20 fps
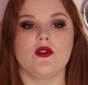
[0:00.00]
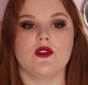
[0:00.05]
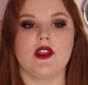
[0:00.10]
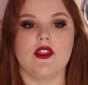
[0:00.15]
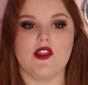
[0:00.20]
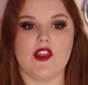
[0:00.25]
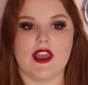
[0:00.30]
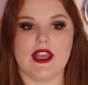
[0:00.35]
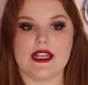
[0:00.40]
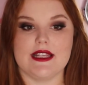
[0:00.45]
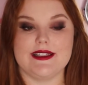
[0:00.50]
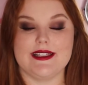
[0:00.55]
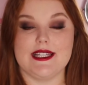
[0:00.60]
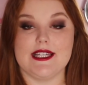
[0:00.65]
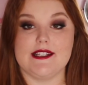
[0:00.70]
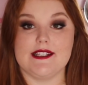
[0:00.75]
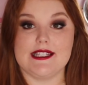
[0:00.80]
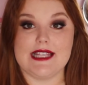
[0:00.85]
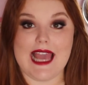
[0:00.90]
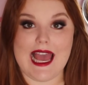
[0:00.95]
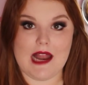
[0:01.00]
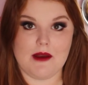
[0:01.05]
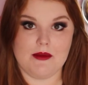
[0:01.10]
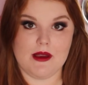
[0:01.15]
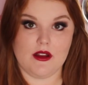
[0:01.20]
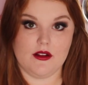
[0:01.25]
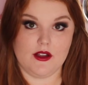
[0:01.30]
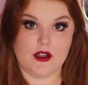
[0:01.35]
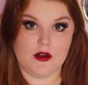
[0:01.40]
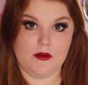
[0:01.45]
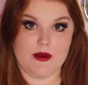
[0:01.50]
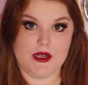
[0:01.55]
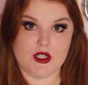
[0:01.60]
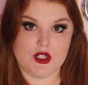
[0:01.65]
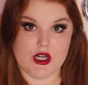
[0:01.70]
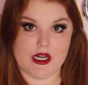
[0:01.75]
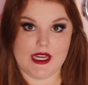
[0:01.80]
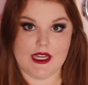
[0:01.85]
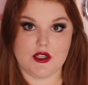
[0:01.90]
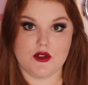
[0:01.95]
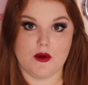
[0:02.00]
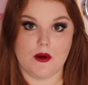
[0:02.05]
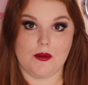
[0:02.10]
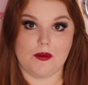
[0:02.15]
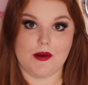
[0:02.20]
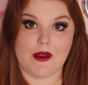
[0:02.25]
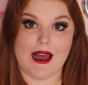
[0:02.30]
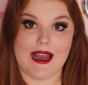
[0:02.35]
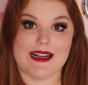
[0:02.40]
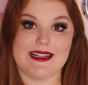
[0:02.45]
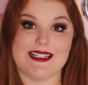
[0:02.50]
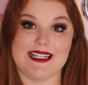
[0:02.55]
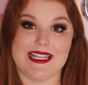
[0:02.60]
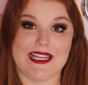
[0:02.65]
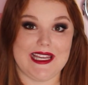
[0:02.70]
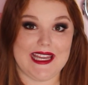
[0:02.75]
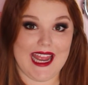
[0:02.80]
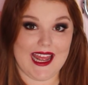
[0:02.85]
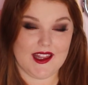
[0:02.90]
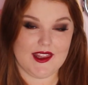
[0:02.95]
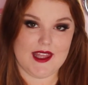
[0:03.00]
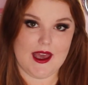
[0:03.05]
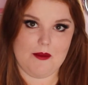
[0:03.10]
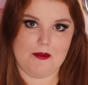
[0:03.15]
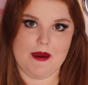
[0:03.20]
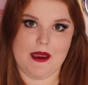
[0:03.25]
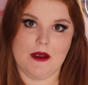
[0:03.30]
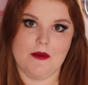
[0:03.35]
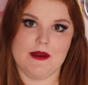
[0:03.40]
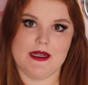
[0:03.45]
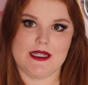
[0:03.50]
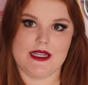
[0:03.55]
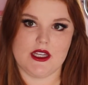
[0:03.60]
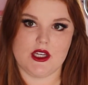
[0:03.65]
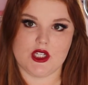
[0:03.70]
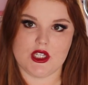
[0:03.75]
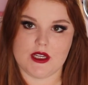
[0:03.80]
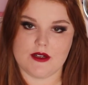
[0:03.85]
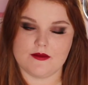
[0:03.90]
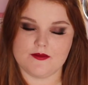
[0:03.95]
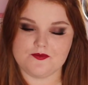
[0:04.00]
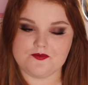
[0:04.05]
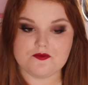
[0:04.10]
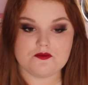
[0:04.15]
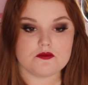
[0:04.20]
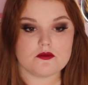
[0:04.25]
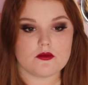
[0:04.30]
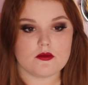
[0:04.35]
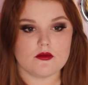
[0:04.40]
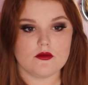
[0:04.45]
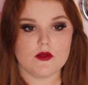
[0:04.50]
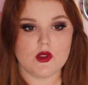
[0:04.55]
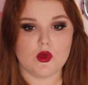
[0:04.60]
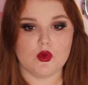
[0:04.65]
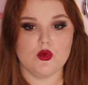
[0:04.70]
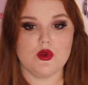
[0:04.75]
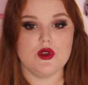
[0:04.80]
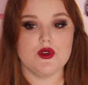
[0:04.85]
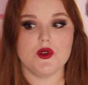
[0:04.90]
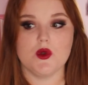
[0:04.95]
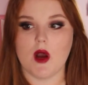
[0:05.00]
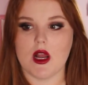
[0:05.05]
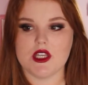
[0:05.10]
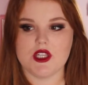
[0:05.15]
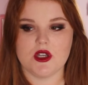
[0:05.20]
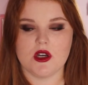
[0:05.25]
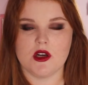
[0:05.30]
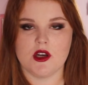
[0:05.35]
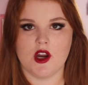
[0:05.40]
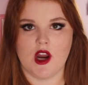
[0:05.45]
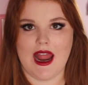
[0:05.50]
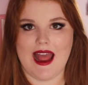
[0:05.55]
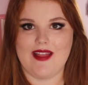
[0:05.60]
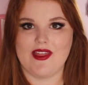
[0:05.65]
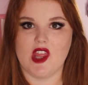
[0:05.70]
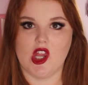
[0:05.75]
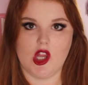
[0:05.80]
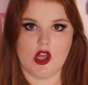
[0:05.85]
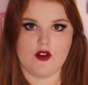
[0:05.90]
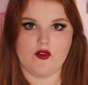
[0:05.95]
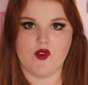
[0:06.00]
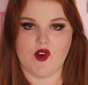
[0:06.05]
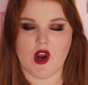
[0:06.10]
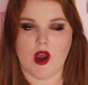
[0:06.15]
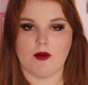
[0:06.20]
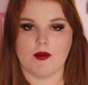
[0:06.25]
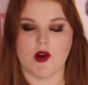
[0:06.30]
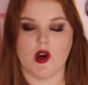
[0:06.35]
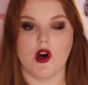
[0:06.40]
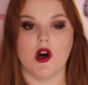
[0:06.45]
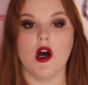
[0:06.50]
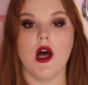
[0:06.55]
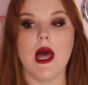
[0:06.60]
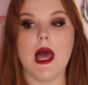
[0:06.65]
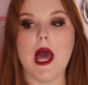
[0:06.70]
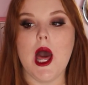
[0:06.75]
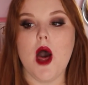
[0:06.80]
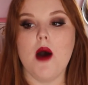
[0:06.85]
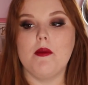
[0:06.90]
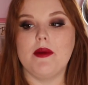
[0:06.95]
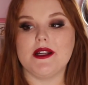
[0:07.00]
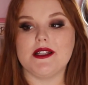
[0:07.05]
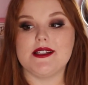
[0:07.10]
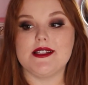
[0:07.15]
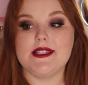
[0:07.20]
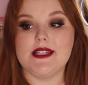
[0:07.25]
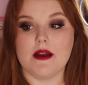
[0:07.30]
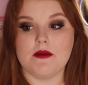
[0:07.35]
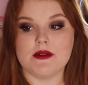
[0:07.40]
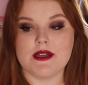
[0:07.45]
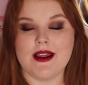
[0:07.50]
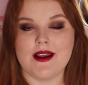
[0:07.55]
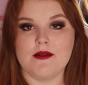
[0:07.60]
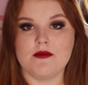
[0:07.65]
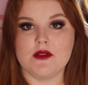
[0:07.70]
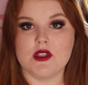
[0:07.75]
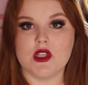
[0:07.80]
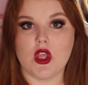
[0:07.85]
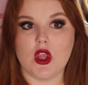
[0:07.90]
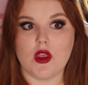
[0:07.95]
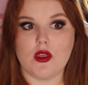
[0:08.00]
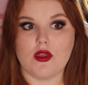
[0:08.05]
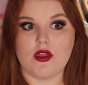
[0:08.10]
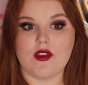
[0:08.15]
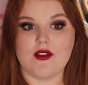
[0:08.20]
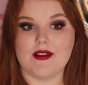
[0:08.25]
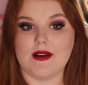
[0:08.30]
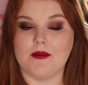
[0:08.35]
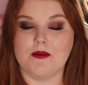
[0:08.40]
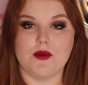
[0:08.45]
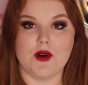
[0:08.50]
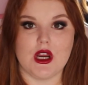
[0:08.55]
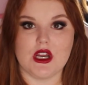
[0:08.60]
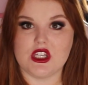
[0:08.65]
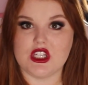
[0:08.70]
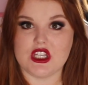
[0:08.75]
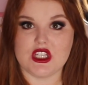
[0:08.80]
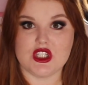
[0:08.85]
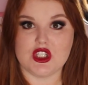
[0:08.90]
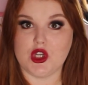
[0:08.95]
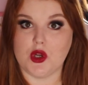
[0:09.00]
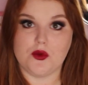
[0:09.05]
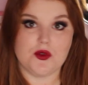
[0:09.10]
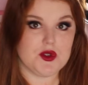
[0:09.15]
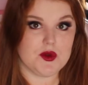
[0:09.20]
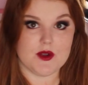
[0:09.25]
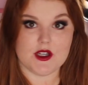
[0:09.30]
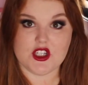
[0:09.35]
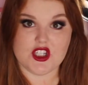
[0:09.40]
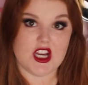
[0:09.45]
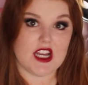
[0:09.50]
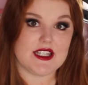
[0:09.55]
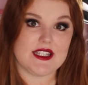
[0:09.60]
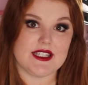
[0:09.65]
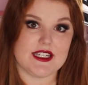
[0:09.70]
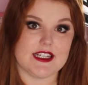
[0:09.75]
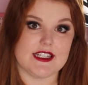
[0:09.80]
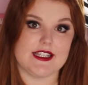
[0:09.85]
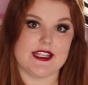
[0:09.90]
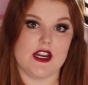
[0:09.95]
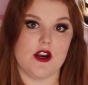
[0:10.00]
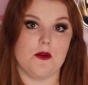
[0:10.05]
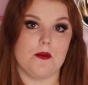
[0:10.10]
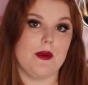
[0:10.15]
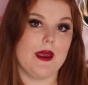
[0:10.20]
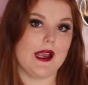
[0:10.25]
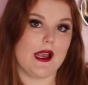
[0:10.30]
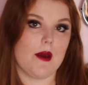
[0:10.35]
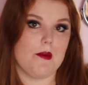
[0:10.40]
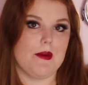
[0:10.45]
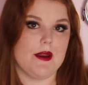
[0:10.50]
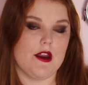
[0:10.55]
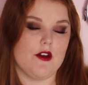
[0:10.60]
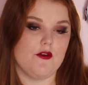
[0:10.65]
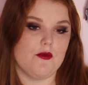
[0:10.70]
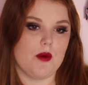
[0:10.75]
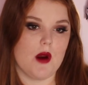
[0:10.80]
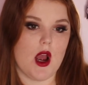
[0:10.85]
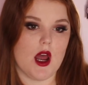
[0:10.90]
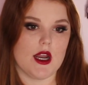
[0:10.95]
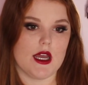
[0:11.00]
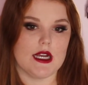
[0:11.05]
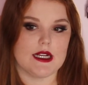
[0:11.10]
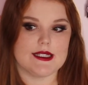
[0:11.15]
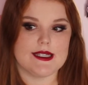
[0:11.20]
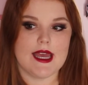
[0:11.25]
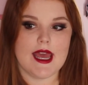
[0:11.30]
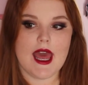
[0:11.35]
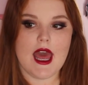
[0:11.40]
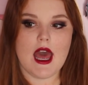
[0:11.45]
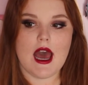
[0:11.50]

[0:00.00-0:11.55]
only thing is these can be a little bit tricky to apply to get that pigmentation. When you swatch it on your hand, they look phenomenal. But sometimes some brushes don't do it justice. They don't pick up enough product.